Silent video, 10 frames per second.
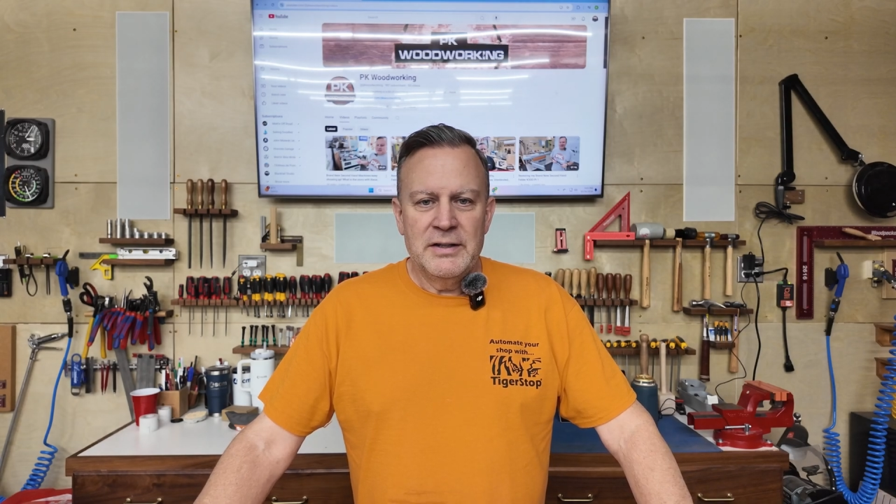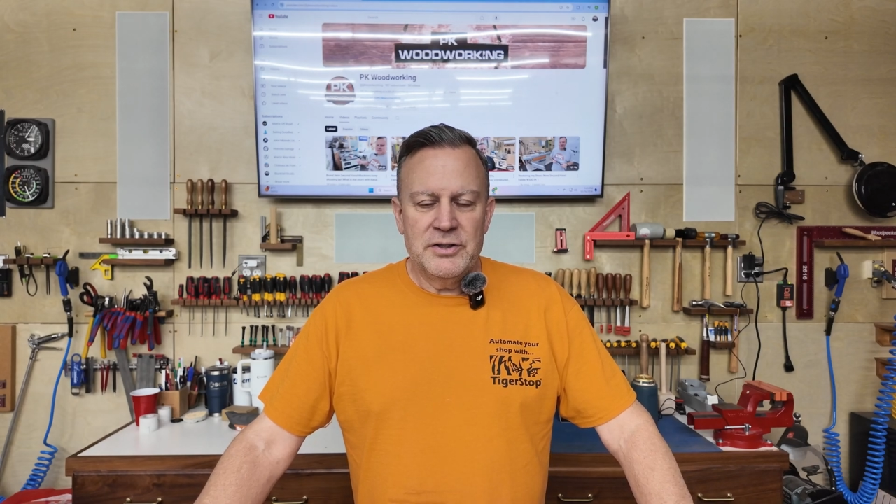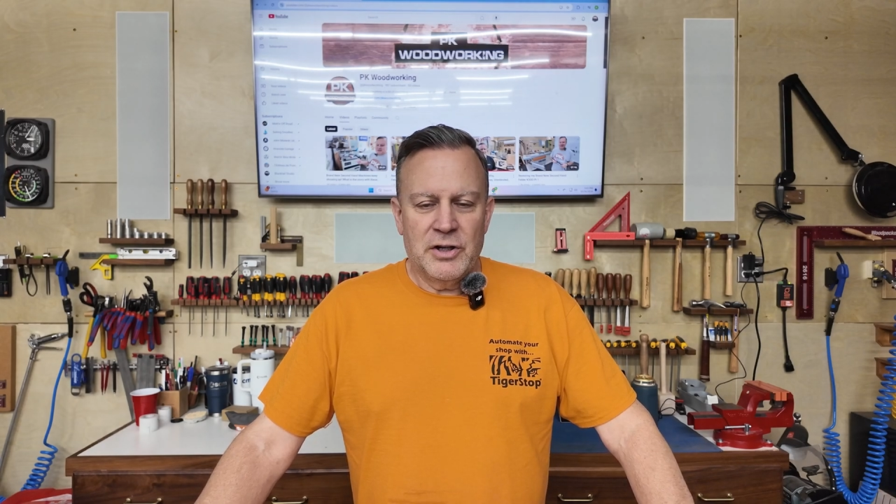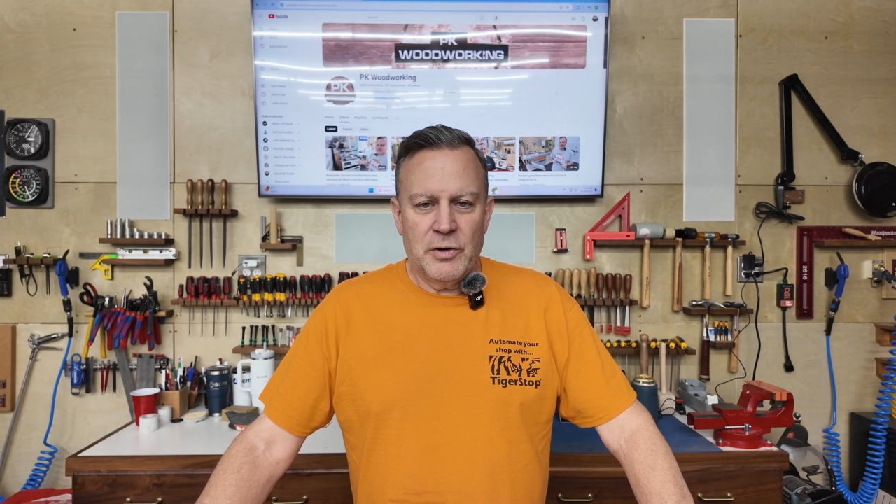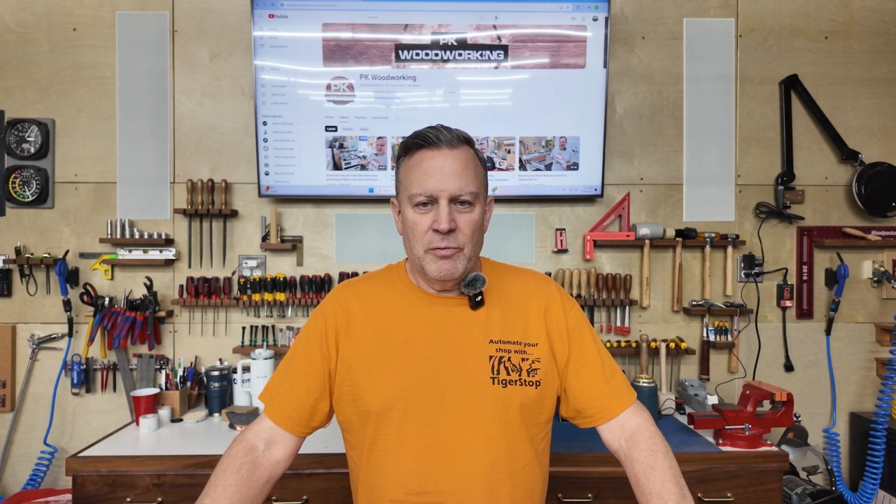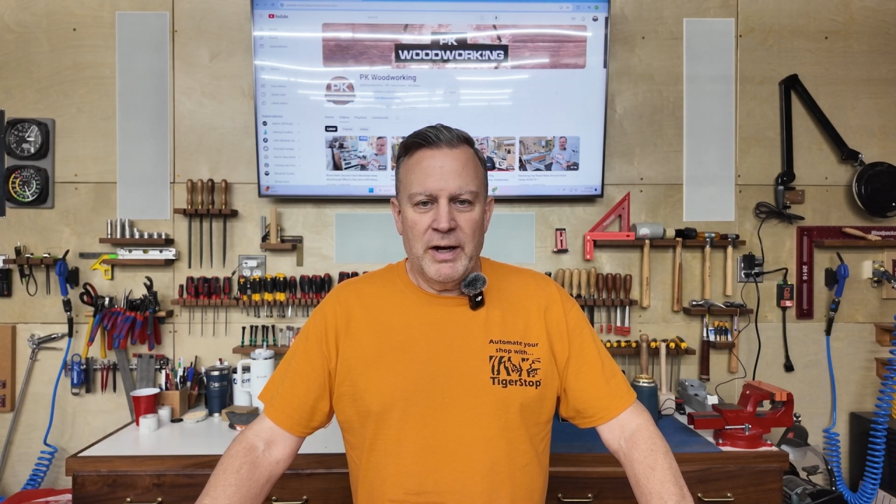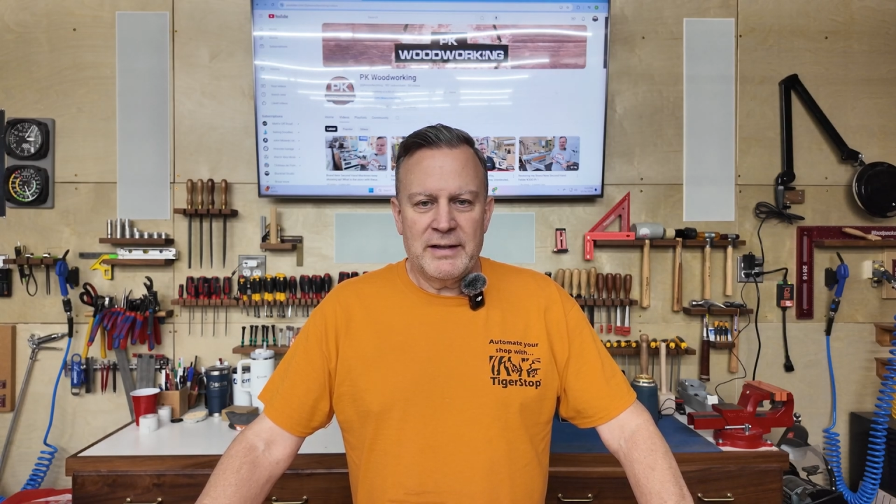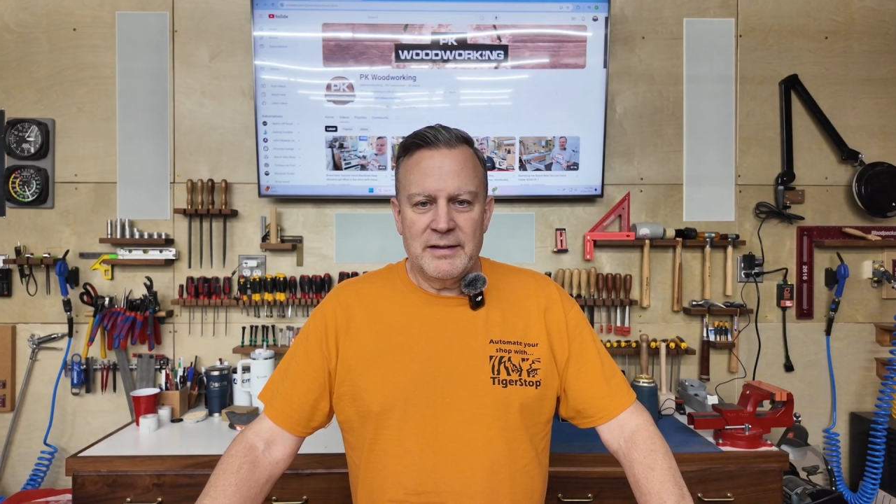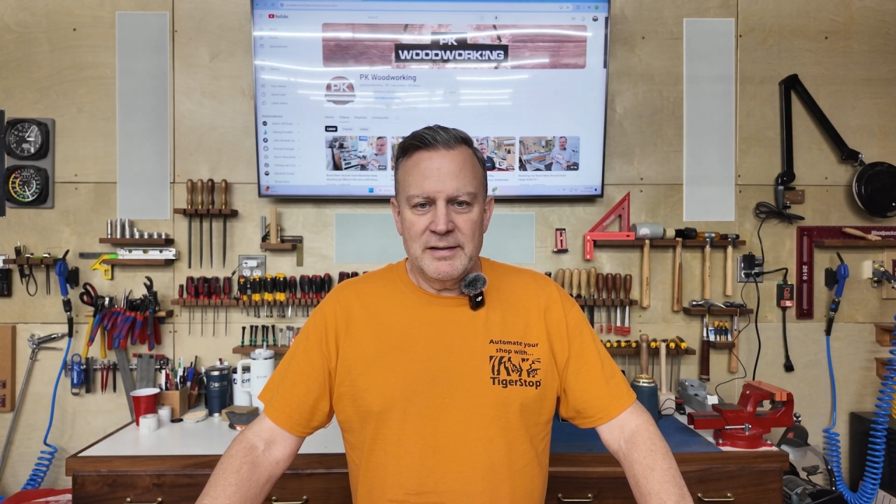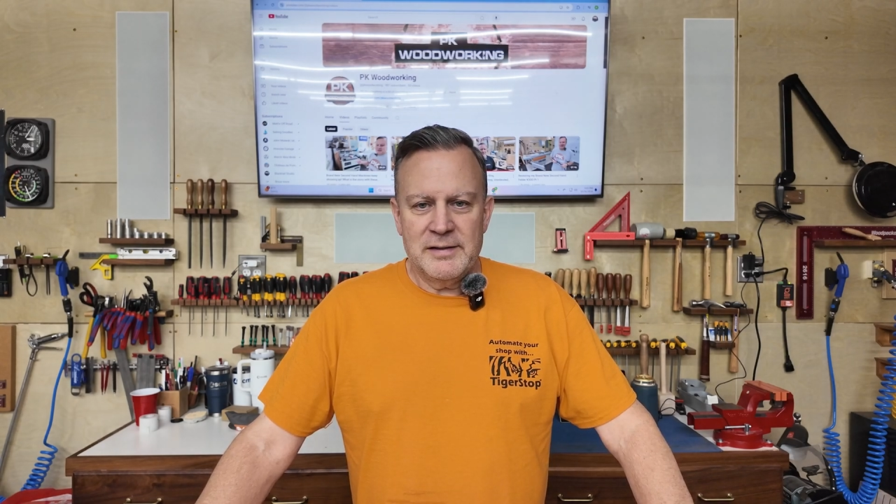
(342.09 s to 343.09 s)
to
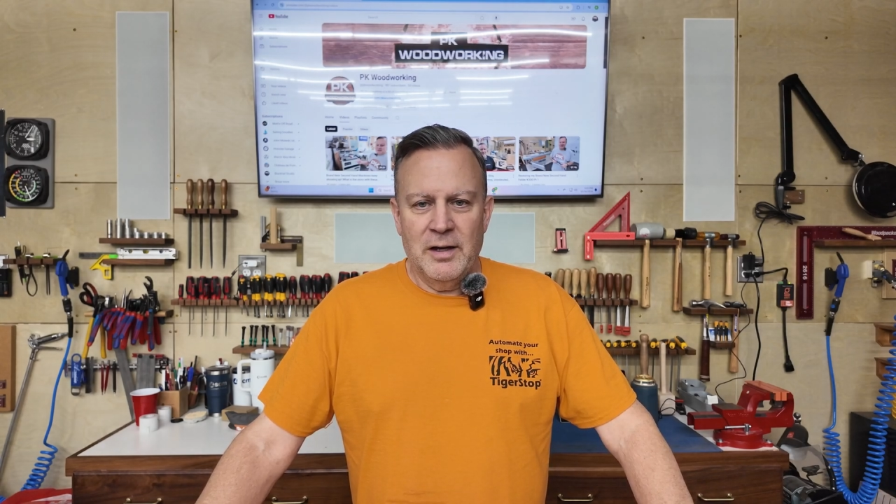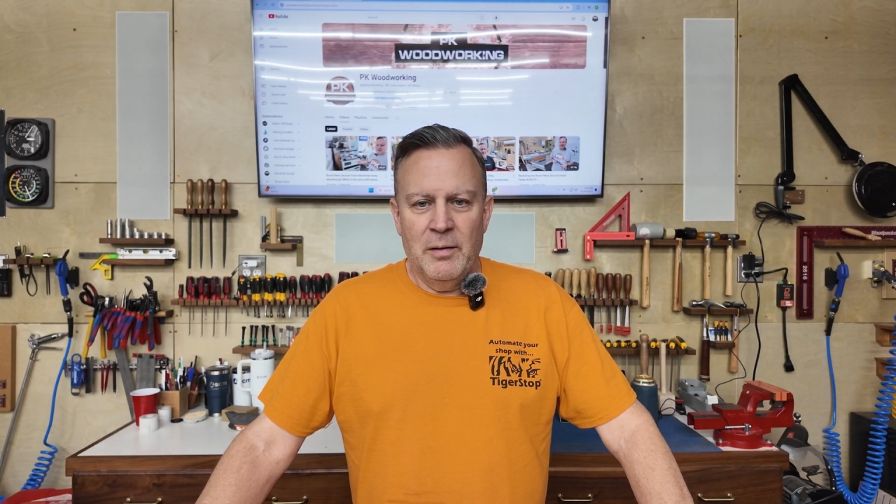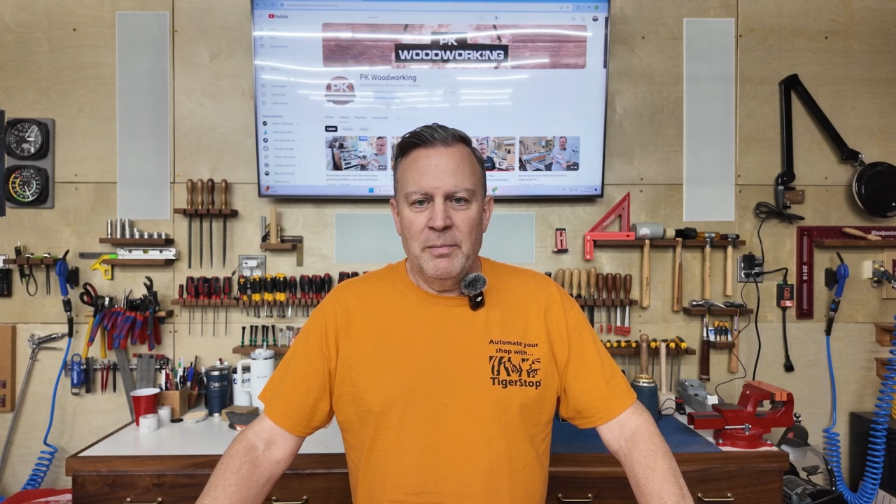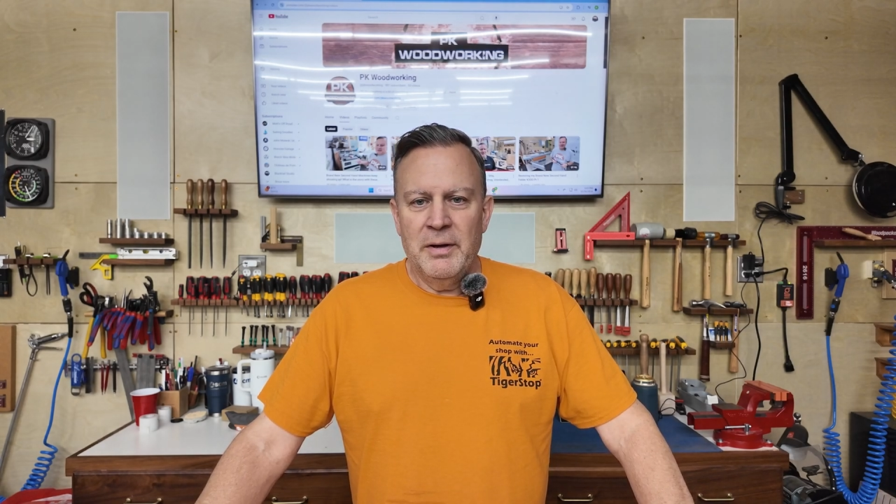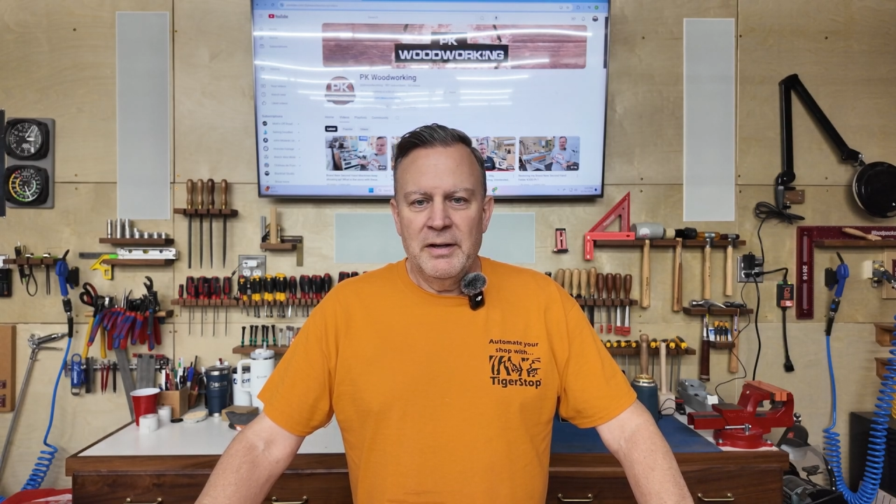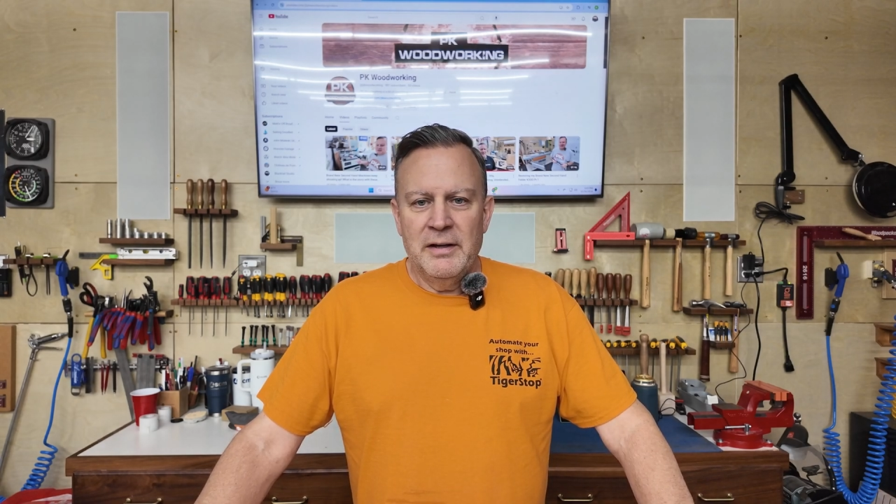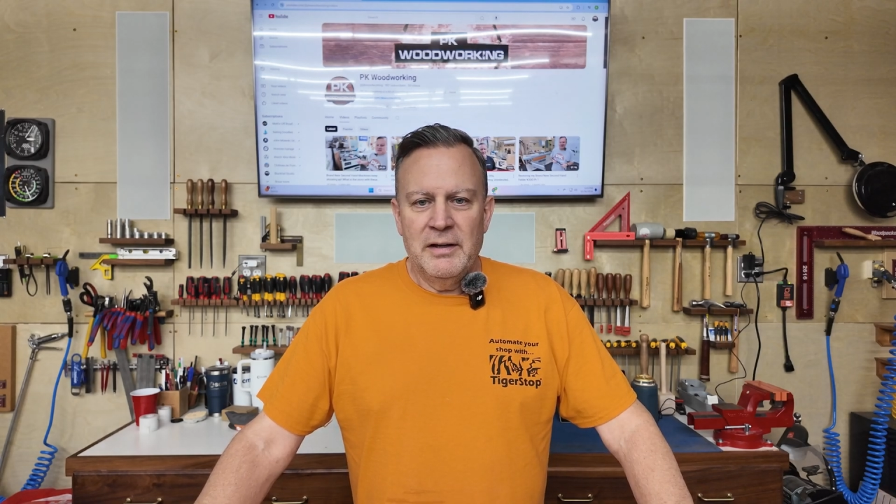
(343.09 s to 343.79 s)
correct the sub